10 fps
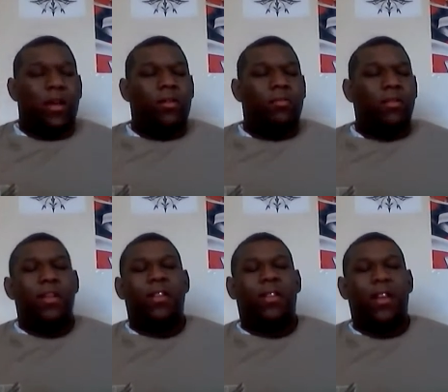I know
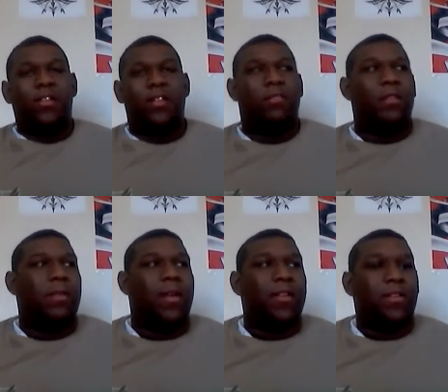this and guessing what I'm
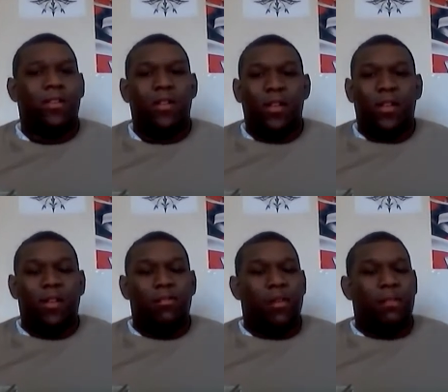
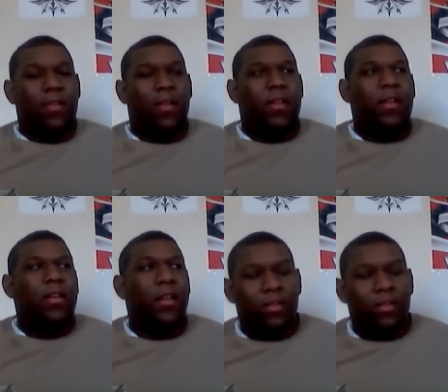asking, what I'm thinking,